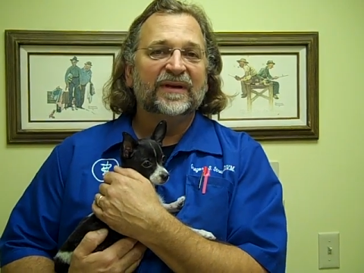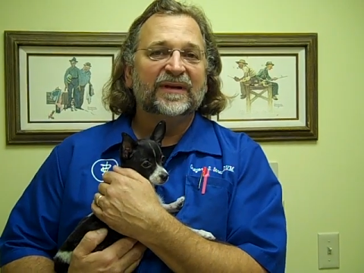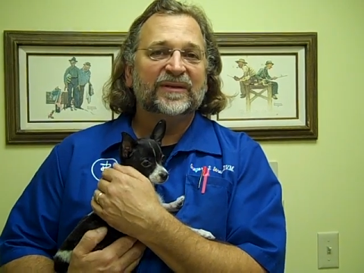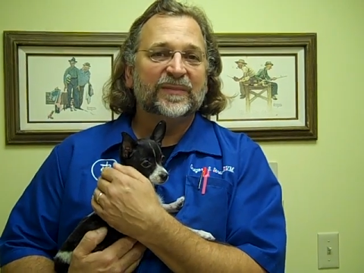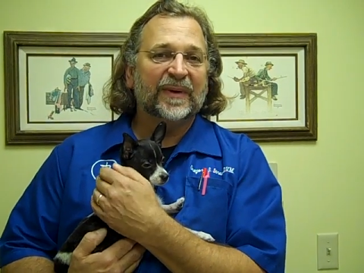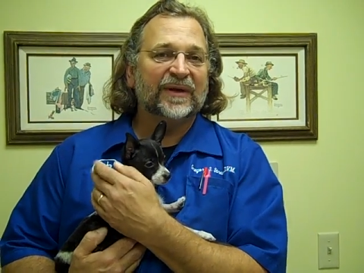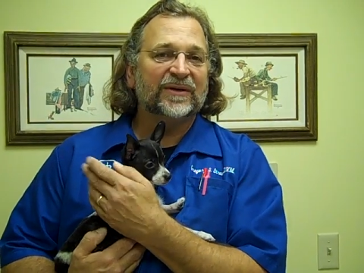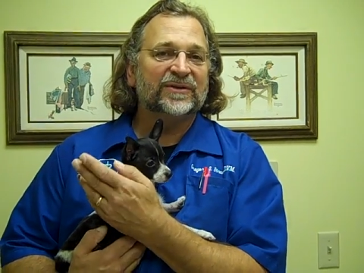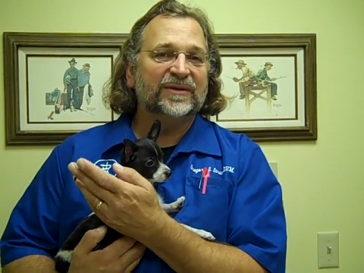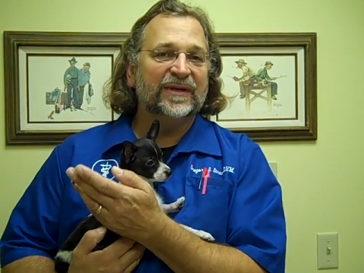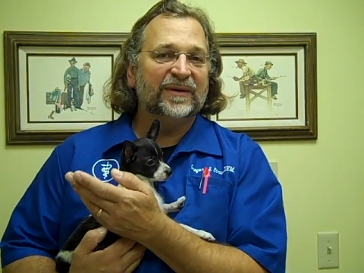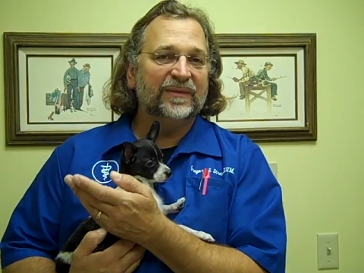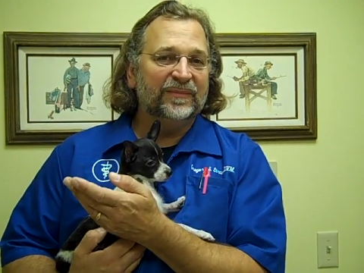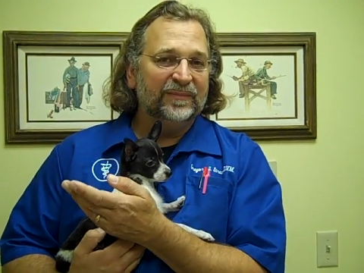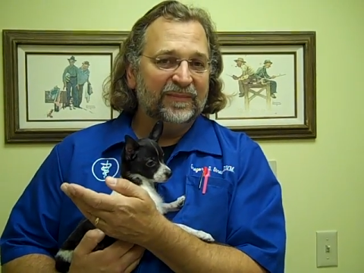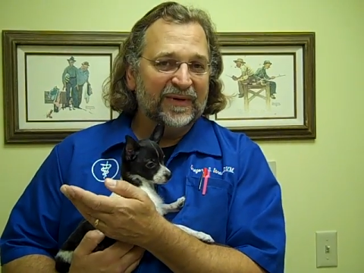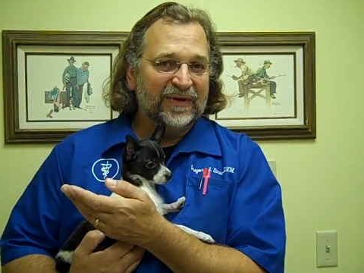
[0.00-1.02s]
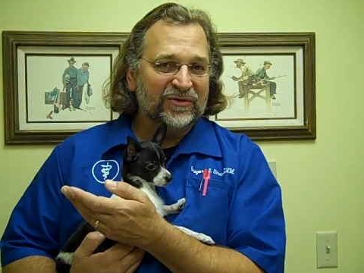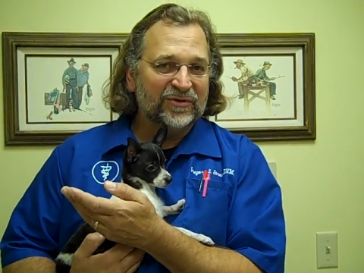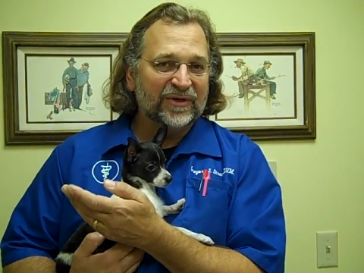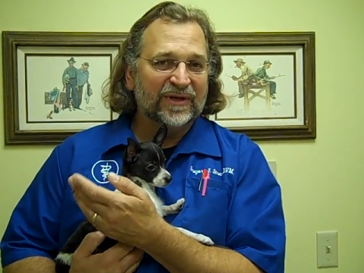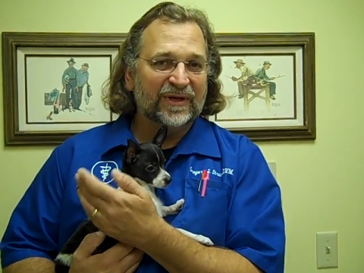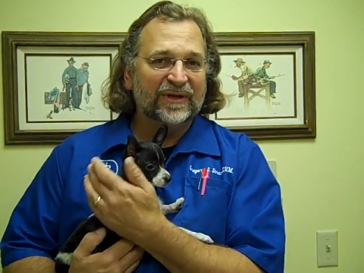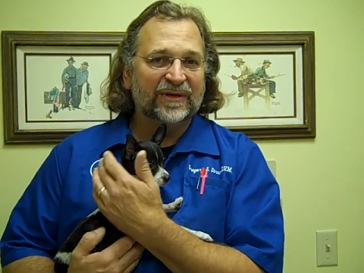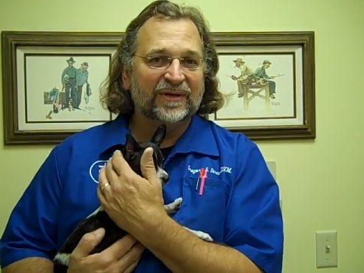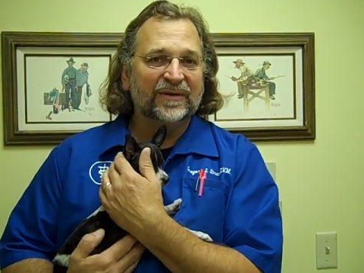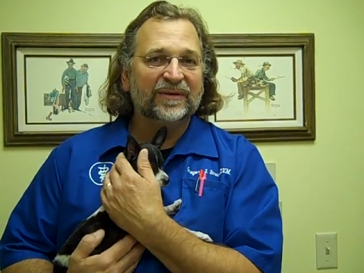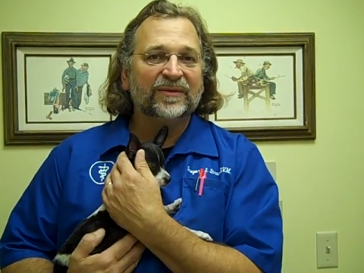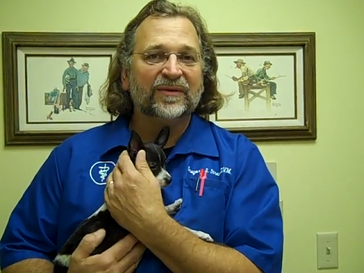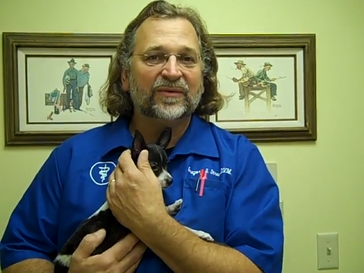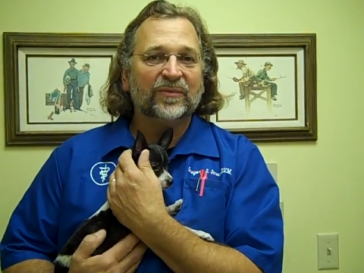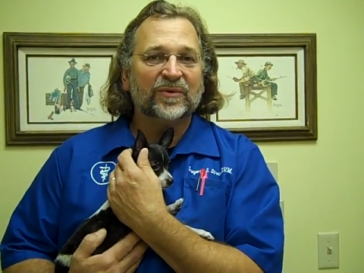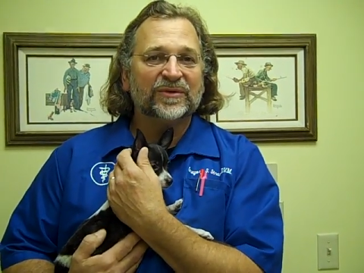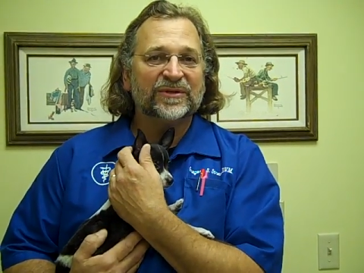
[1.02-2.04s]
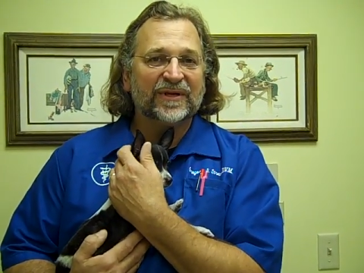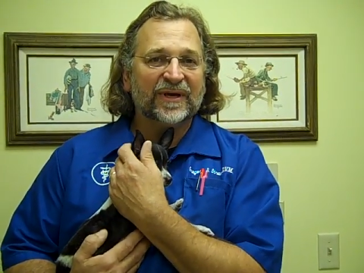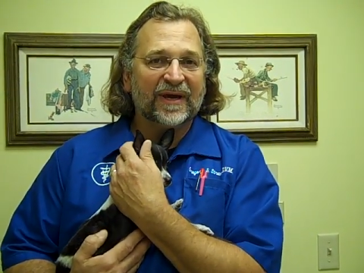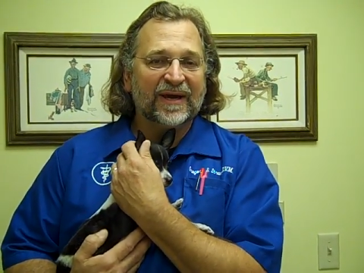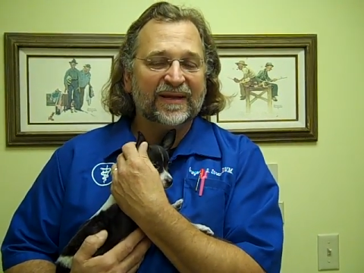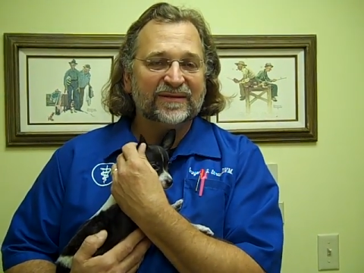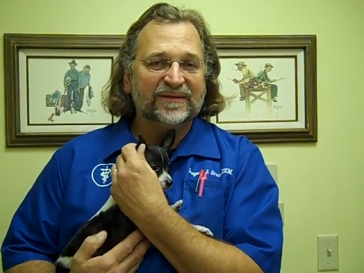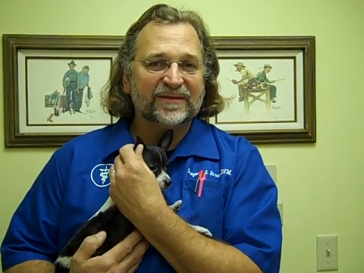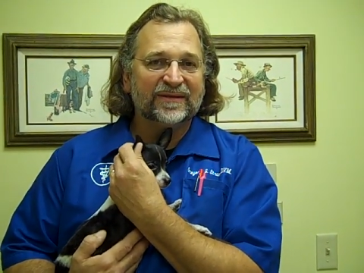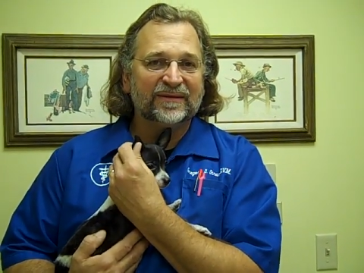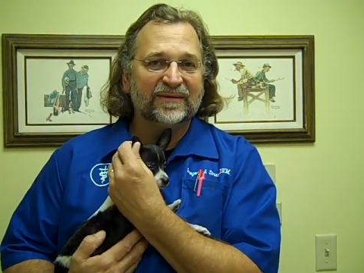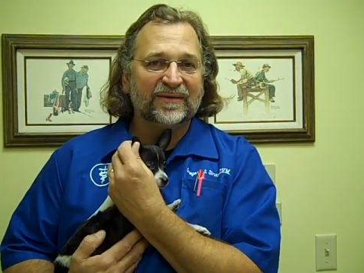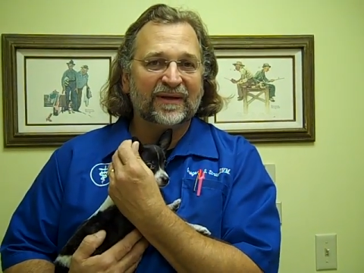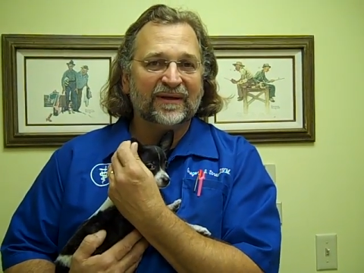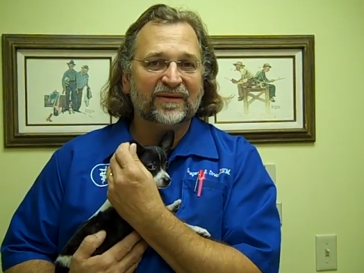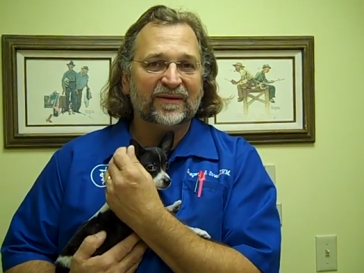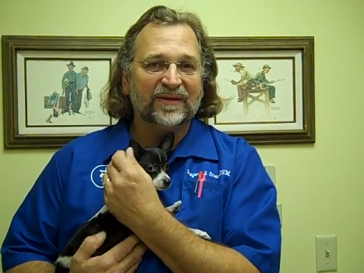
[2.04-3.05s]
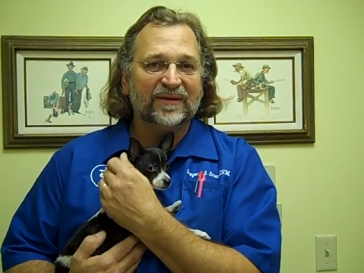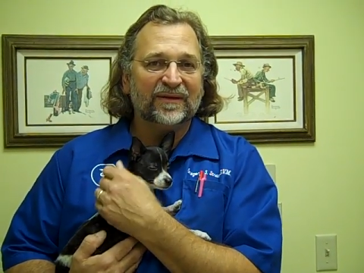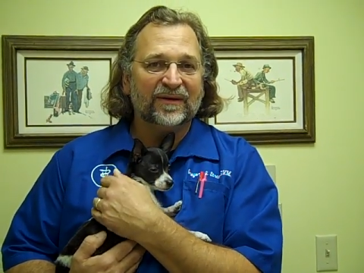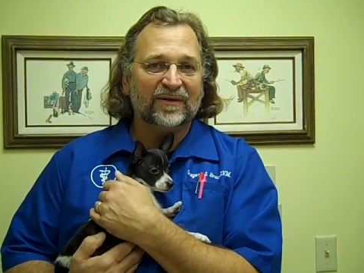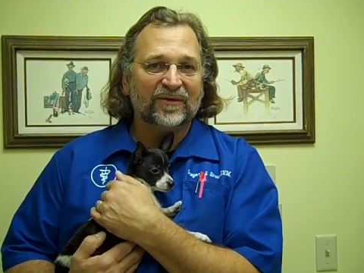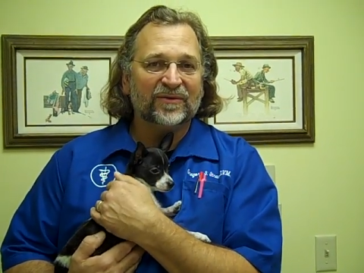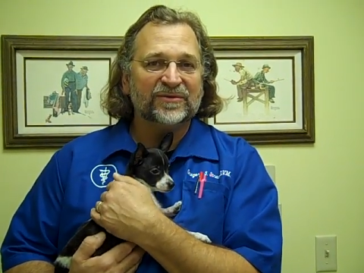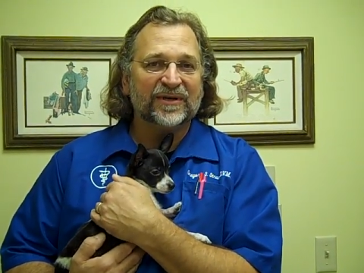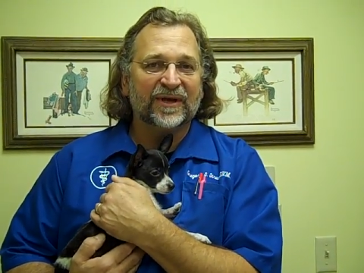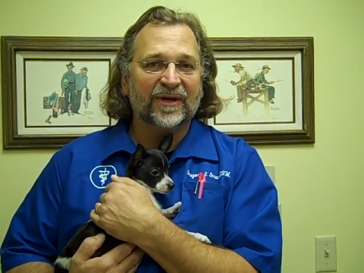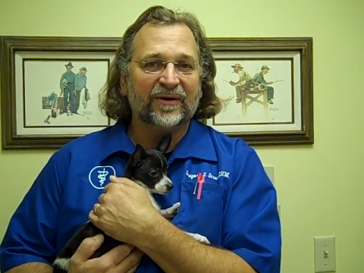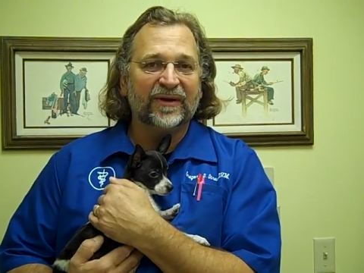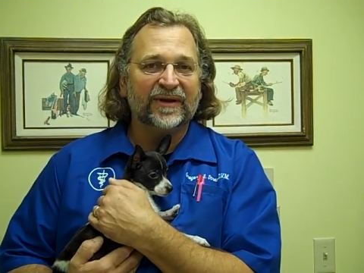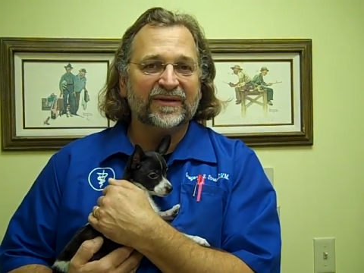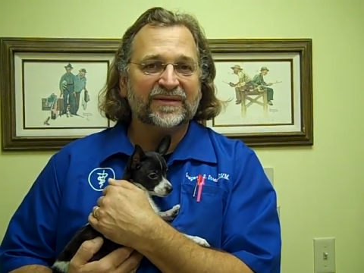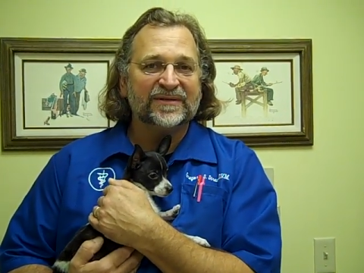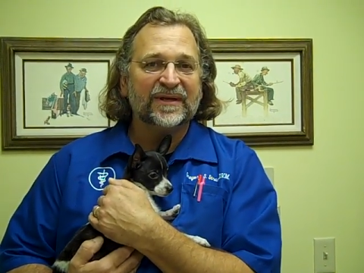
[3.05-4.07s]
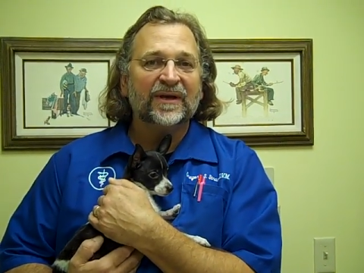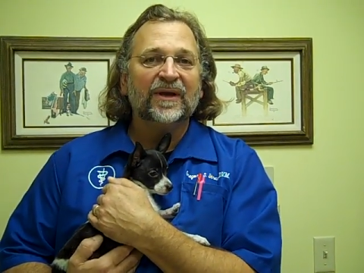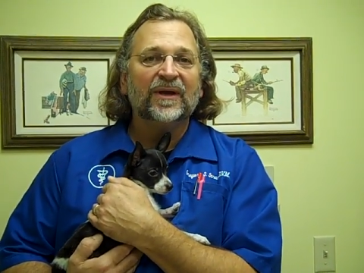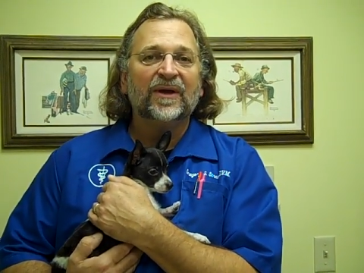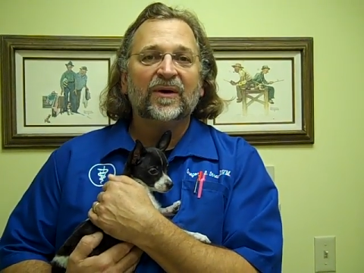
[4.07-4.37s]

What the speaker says: especially Michigan, Wisconsin, those areas,